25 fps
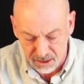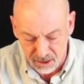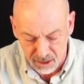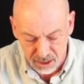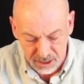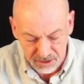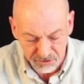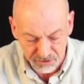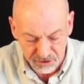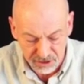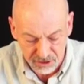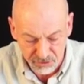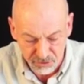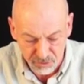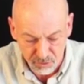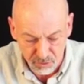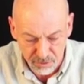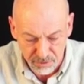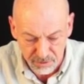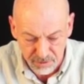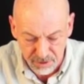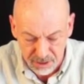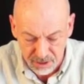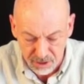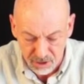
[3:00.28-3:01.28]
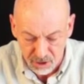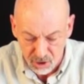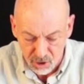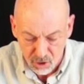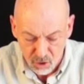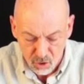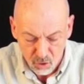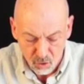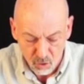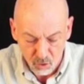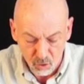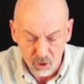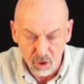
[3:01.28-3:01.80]
lights, that sort of thing,
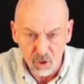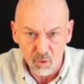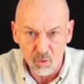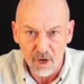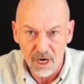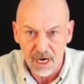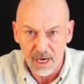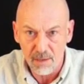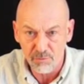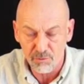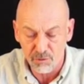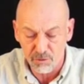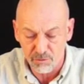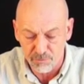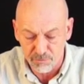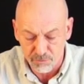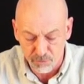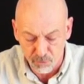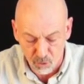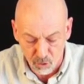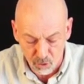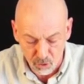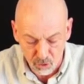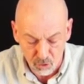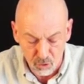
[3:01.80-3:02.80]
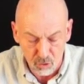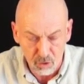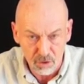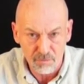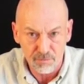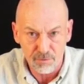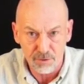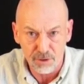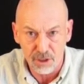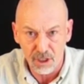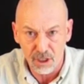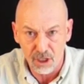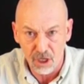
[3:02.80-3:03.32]
all the way up to 4-aught
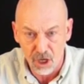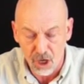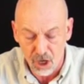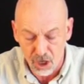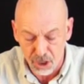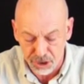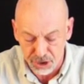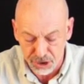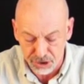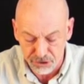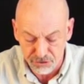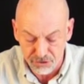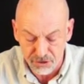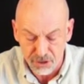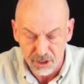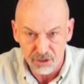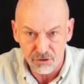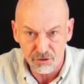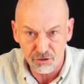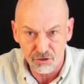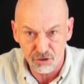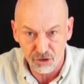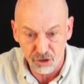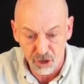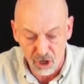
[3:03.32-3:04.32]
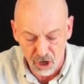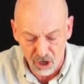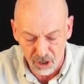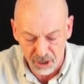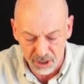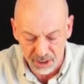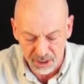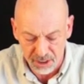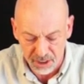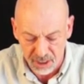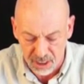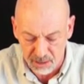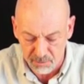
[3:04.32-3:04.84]
for the largest
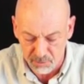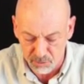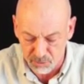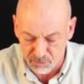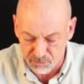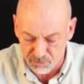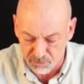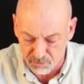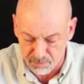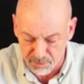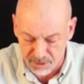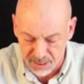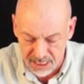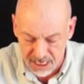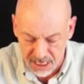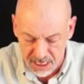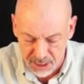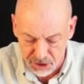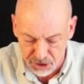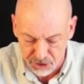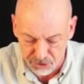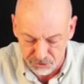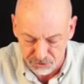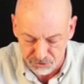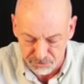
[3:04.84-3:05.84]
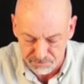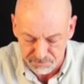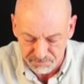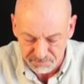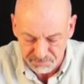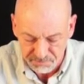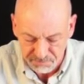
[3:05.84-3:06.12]
starting cables for big engines.